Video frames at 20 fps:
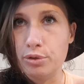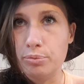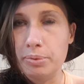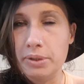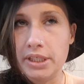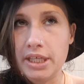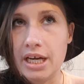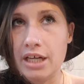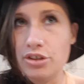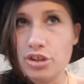
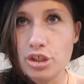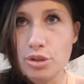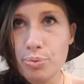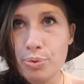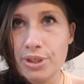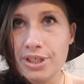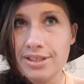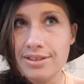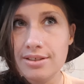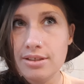but yeah, I just
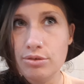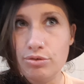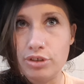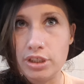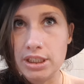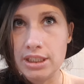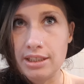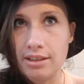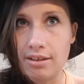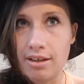wanted to
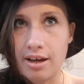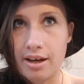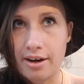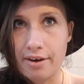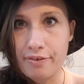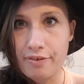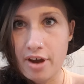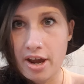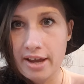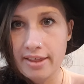really
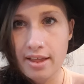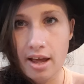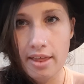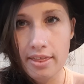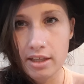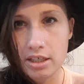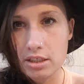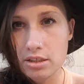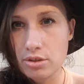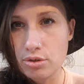clarify
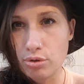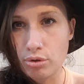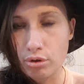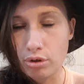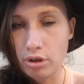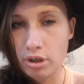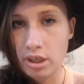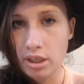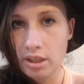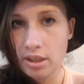that it's
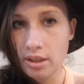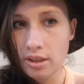not